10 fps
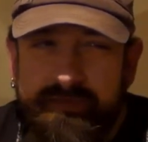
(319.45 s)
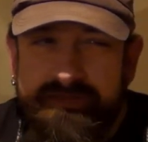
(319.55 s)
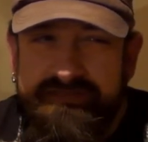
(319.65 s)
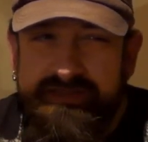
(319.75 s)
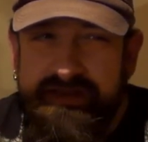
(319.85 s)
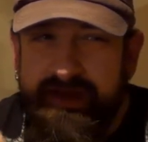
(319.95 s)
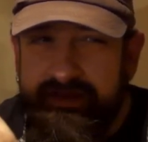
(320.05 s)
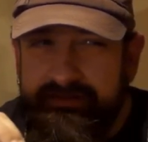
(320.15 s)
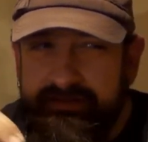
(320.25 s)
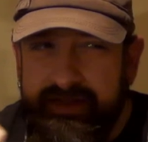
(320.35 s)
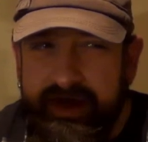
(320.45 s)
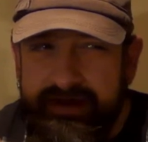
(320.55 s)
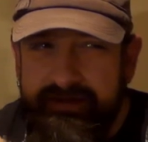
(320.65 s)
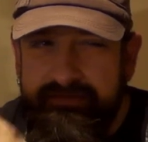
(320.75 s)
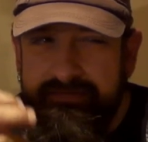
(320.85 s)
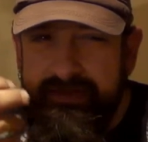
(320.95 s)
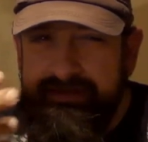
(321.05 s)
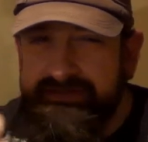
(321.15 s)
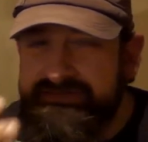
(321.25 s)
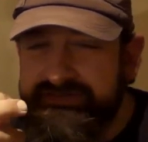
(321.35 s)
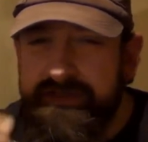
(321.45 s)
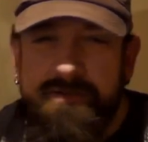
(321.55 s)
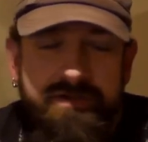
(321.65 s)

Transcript: a slight, the honey thickness is there